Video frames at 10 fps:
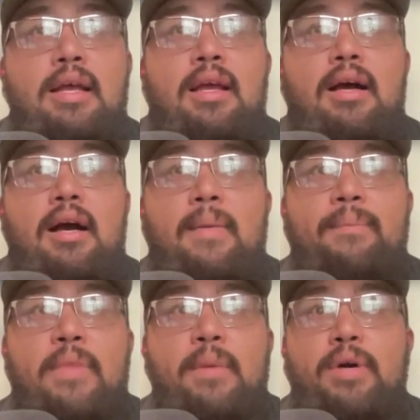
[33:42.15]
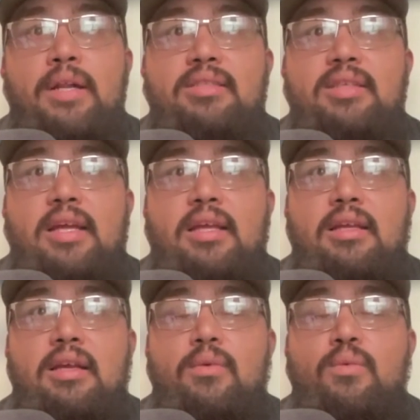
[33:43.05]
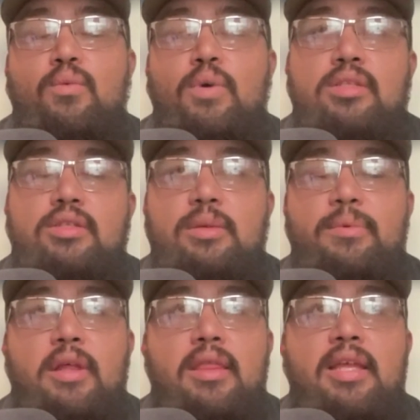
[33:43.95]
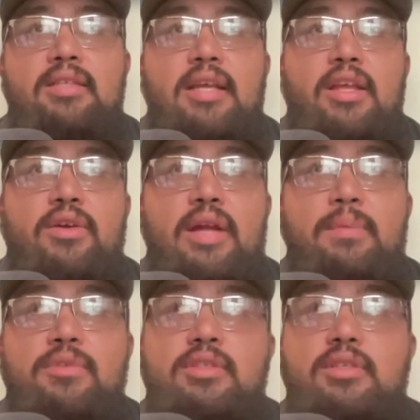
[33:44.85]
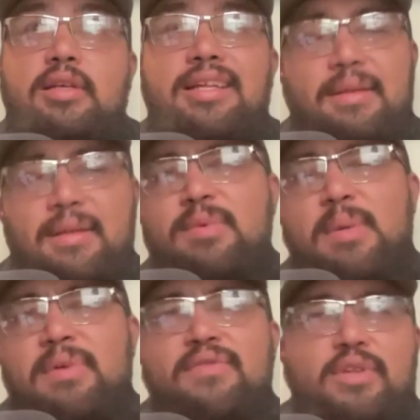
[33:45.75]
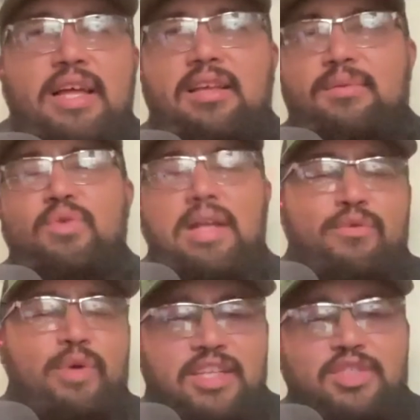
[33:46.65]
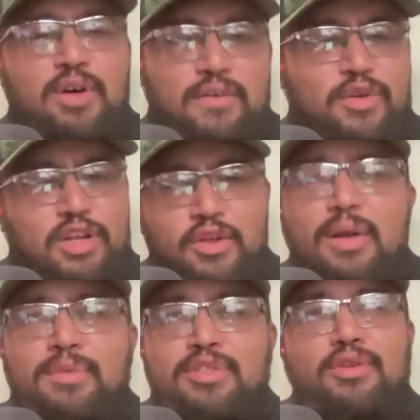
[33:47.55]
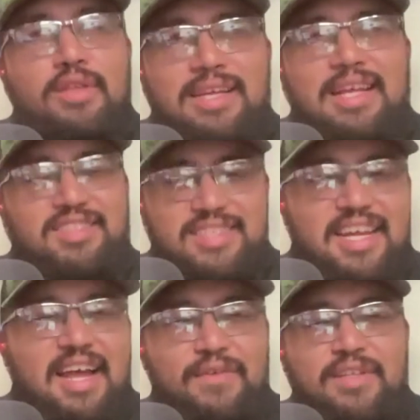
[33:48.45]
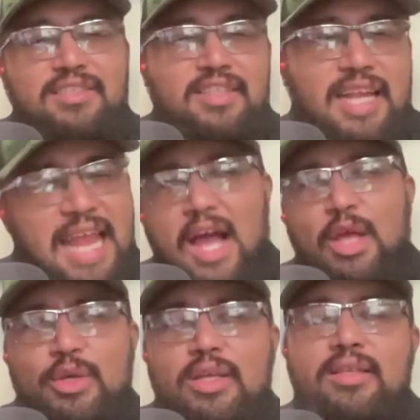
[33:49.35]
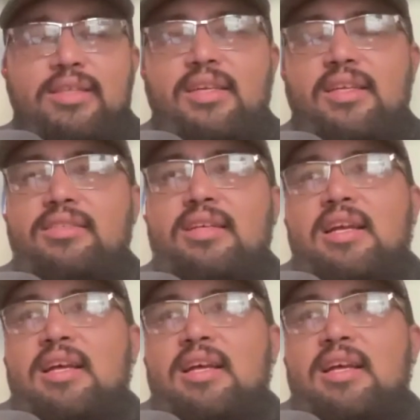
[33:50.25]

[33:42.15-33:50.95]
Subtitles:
But it's like, what some of the things that you're able to, and this might be for like, if we get you on for another episode, like actually dive into like how you get these kids,